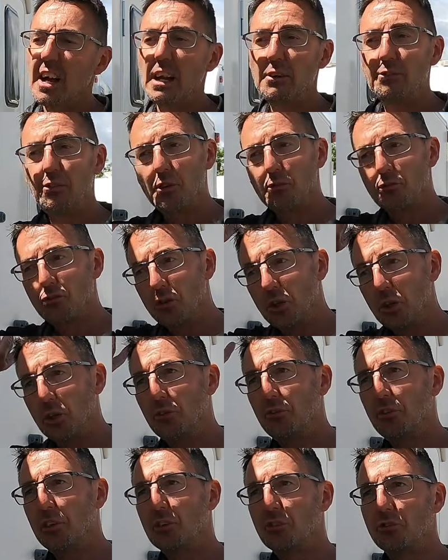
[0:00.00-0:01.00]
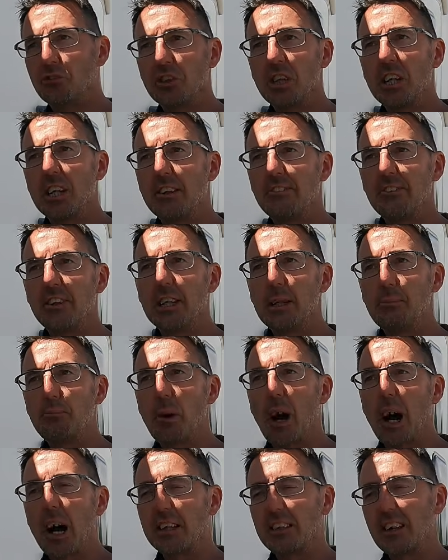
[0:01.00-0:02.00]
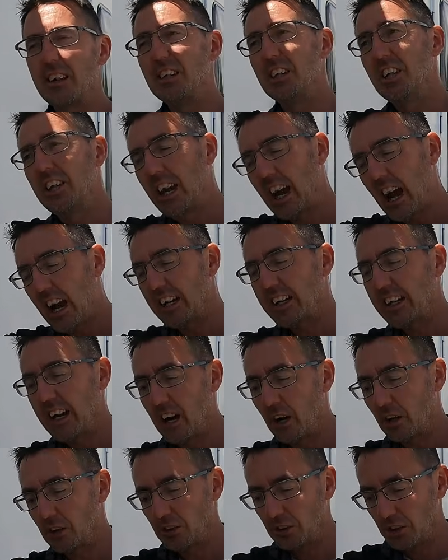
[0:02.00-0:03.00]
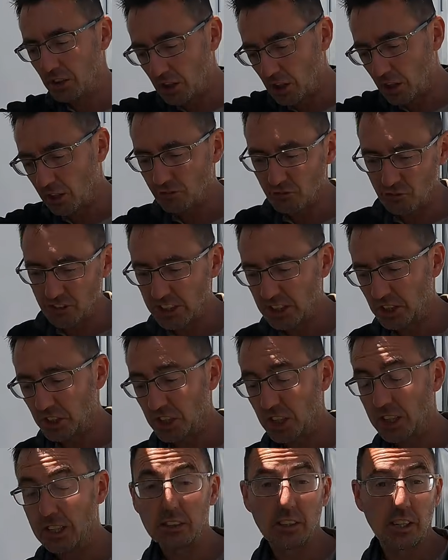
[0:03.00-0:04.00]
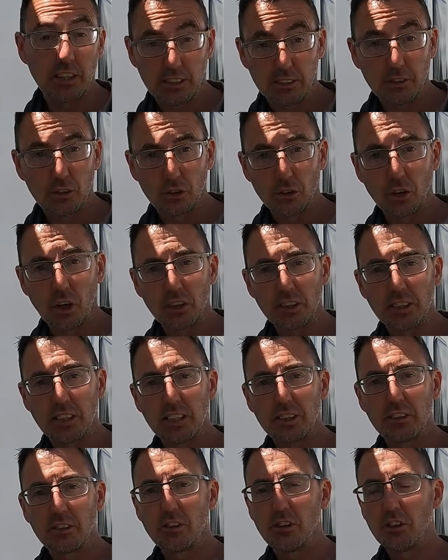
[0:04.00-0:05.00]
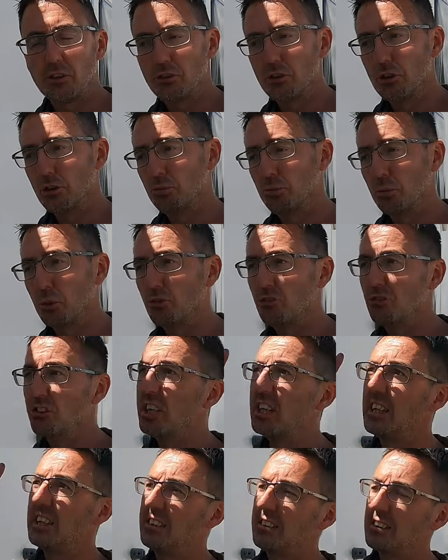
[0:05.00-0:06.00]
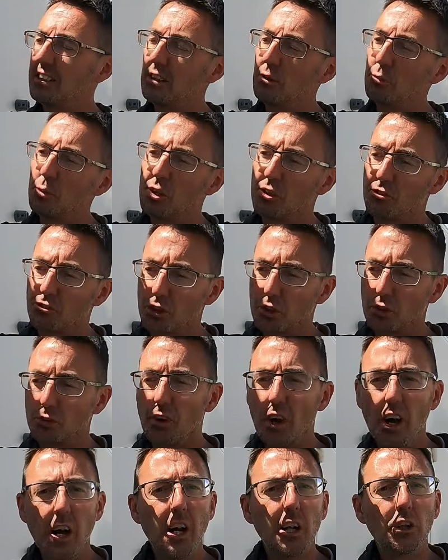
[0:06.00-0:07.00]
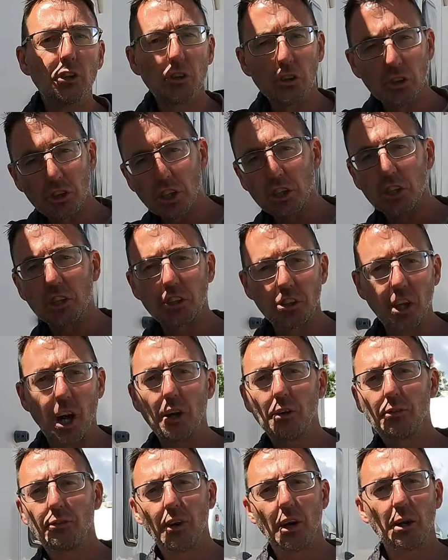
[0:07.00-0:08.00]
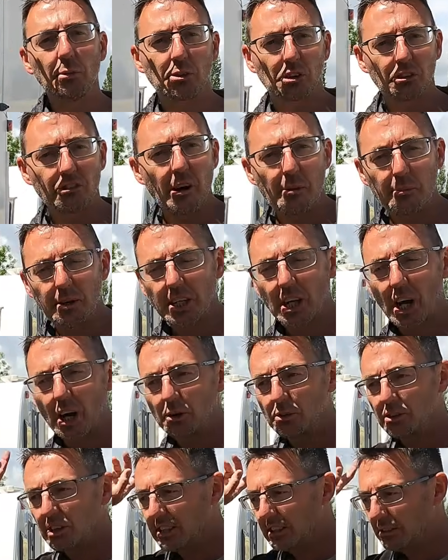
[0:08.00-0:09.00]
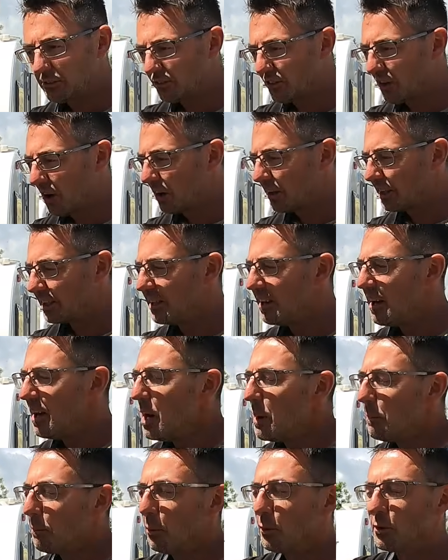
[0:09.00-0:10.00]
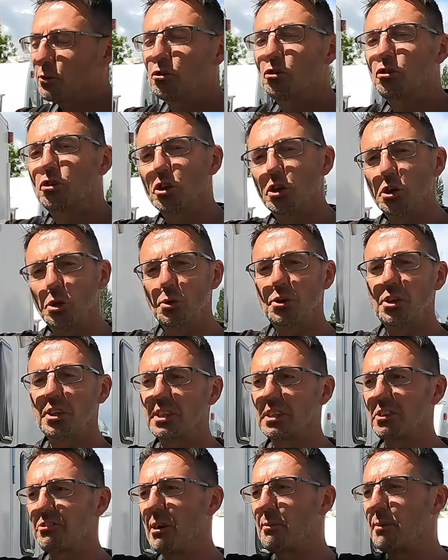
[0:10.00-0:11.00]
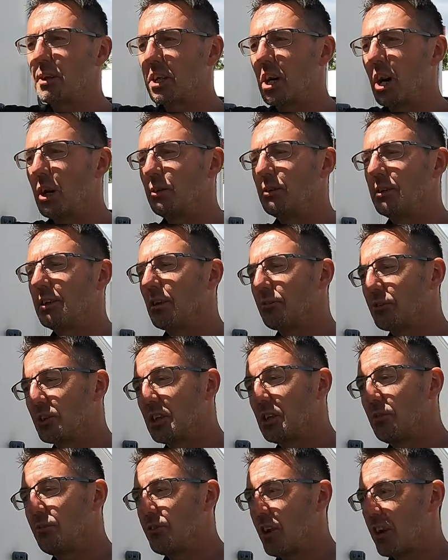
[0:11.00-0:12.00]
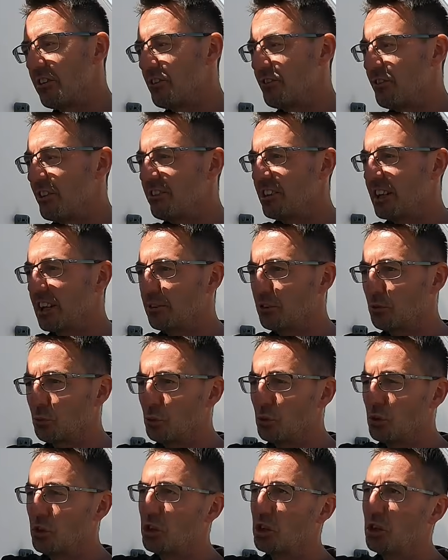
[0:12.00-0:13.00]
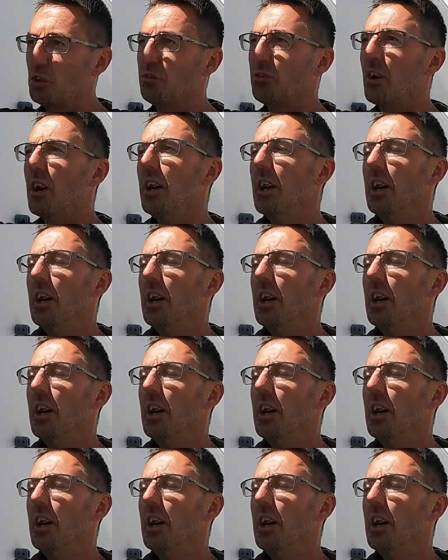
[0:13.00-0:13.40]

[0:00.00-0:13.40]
If your roof is really, really bad and you can get on and you can reach it, it's a good idea to do the roof. But realistically, with the roof, just a snow foam ceramic coating is fine. But do the ceramic coating obviously very, very last. Once you've